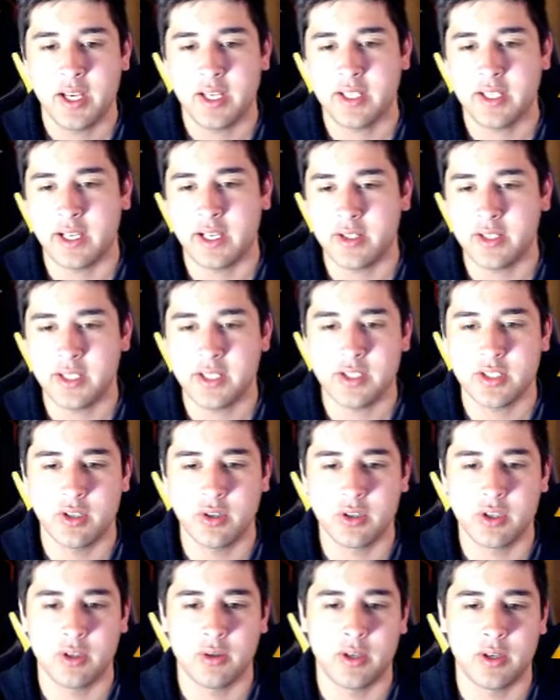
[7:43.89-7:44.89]
Guarantees an
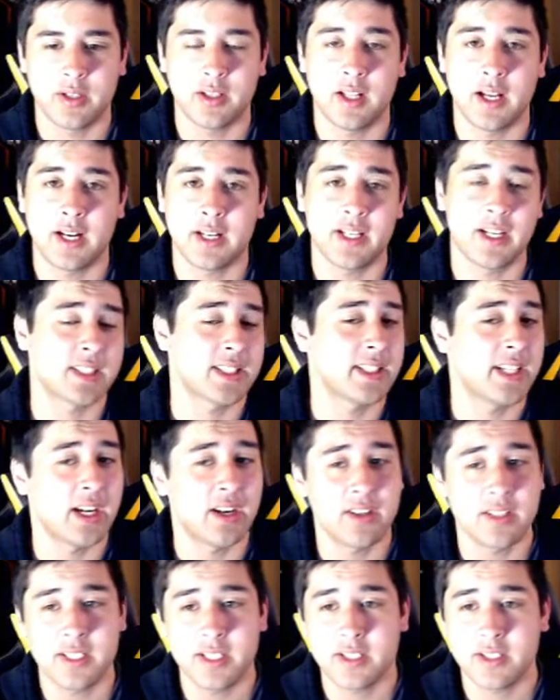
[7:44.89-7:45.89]
Oko on Latias,
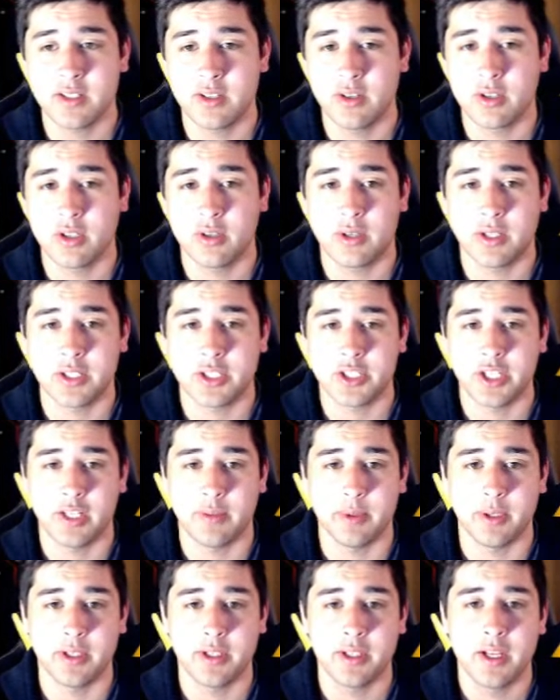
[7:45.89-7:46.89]
guarantees an Oko on
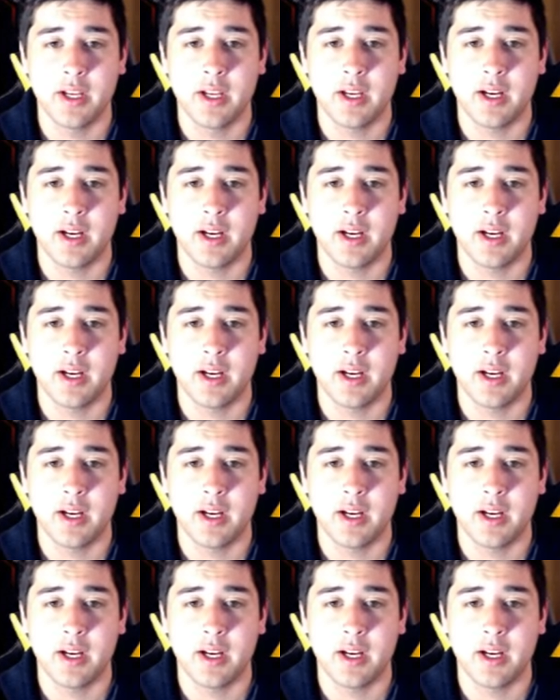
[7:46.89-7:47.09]
Shaman.